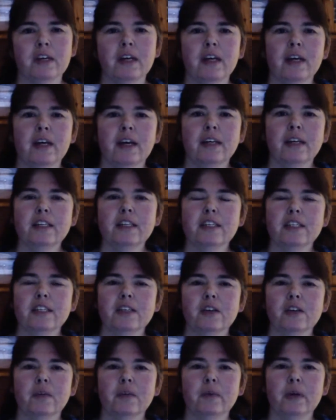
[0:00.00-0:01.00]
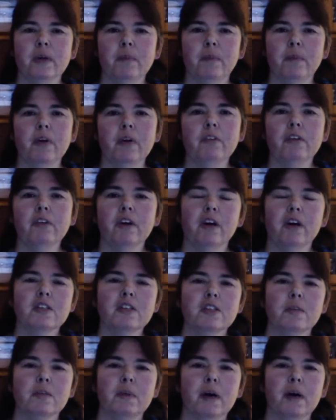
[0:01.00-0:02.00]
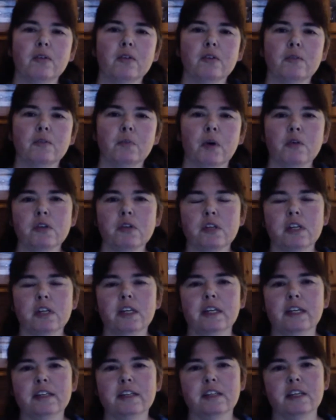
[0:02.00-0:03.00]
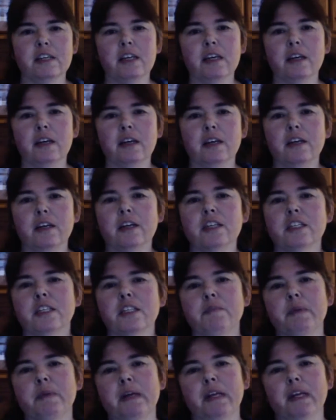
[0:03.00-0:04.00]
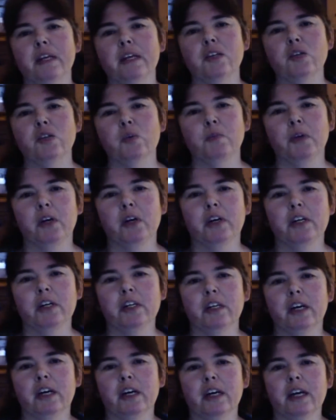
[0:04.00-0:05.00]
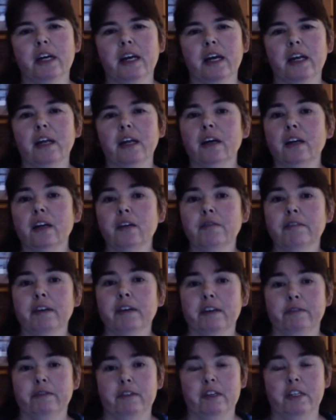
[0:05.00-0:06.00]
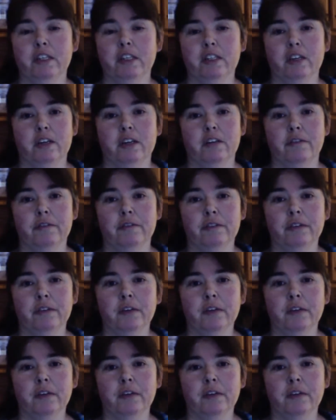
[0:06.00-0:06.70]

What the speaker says: This is going to be a podcast about mostly knitting, spinning, some yarn dyeing and other fluffy stuff.